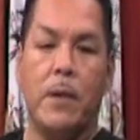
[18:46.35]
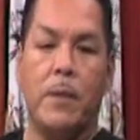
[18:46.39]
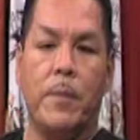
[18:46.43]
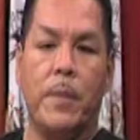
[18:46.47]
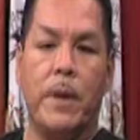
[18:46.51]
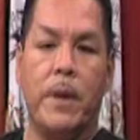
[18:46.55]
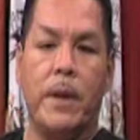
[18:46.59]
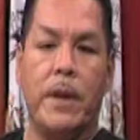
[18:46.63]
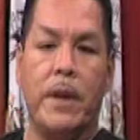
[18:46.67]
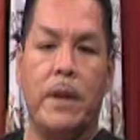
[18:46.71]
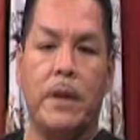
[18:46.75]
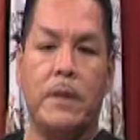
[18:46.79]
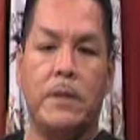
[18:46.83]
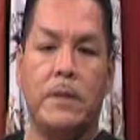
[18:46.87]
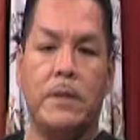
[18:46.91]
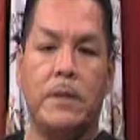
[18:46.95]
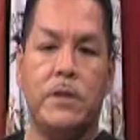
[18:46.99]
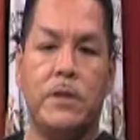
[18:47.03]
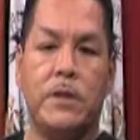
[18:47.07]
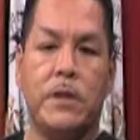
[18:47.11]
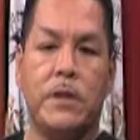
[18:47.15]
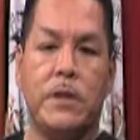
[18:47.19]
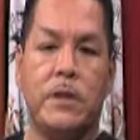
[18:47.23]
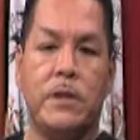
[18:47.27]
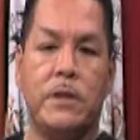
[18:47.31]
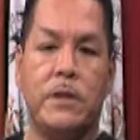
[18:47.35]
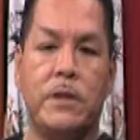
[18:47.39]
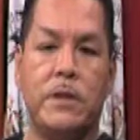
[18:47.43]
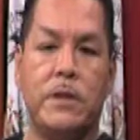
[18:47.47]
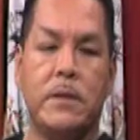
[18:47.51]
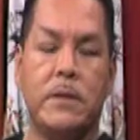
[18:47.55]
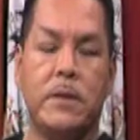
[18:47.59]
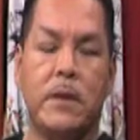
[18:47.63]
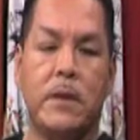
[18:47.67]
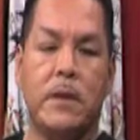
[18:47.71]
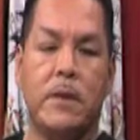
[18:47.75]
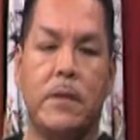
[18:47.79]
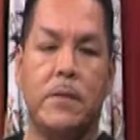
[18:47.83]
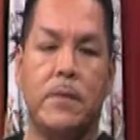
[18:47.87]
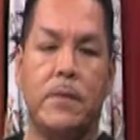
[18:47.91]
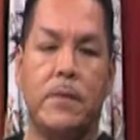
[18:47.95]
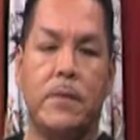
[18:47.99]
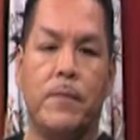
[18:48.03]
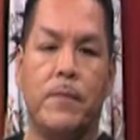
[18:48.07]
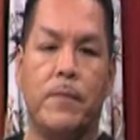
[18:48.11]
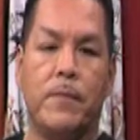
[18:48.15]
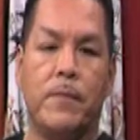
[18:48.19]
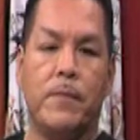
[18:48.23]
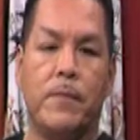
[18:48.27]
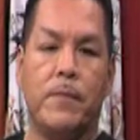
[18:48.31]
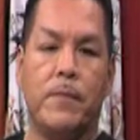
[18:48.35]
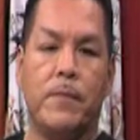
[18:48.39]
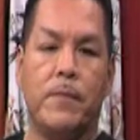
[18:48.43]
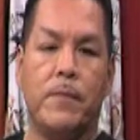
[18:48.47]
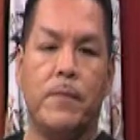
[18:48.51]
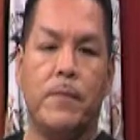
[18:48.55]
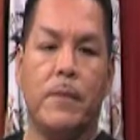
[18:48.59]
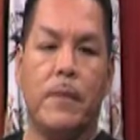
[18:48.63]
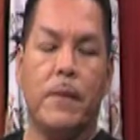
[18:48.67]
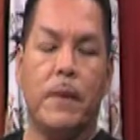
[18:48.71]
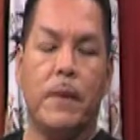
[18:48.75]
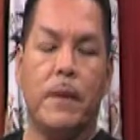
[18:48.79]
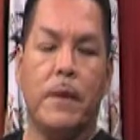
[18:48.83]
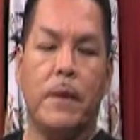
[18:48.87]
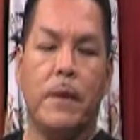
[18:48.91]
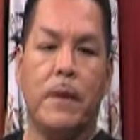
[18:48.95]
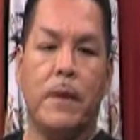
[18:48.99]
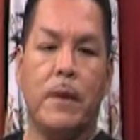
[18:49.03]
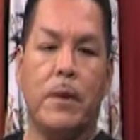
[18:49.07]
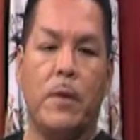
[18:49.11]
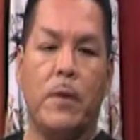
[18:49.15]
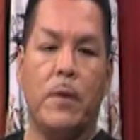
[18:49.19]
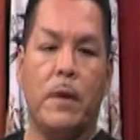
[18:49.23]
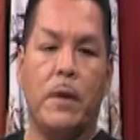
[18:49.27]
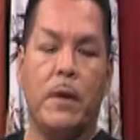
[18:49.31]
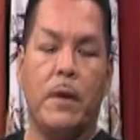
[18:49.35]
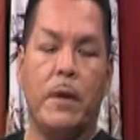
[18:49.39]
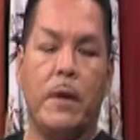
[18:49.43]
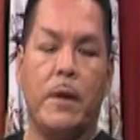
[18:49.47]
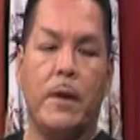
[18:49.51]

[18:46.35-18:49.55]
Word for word: but it's just, you know,